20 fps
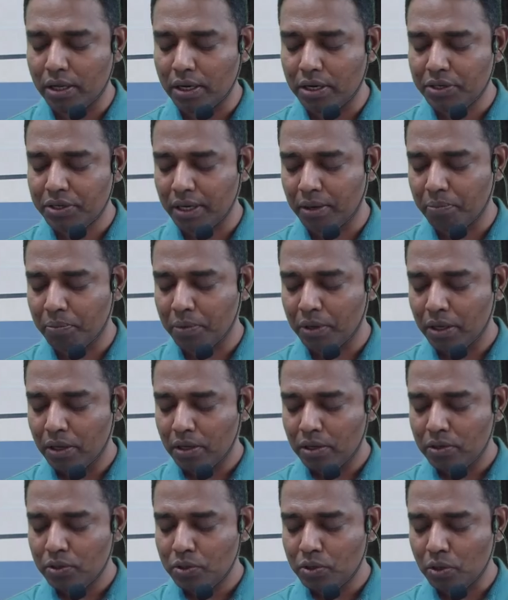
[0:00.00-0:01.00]
shipped.
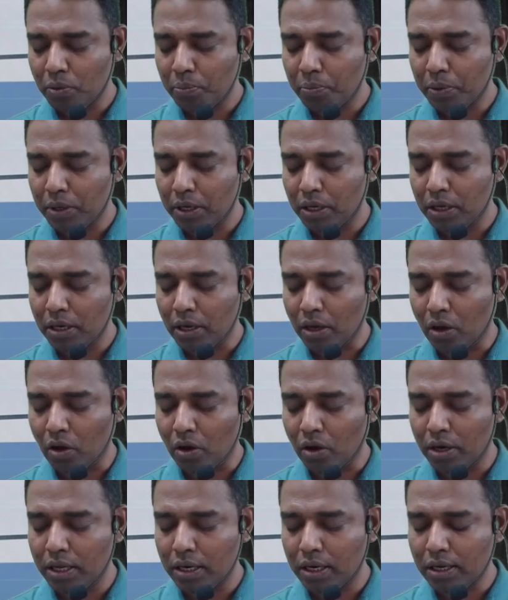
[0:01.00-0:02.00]
So per
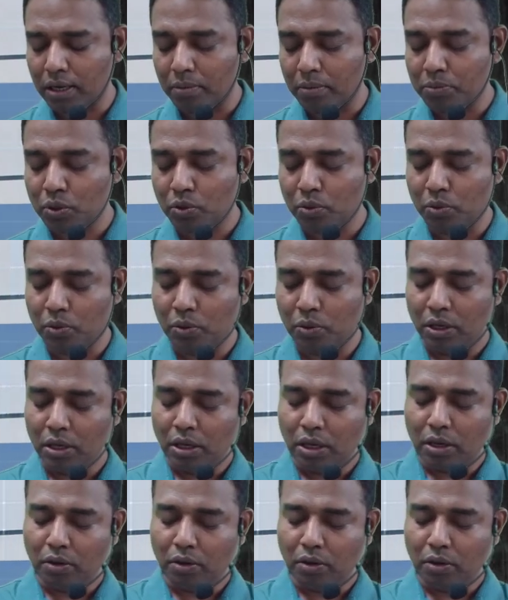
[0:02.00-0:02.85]
order comes to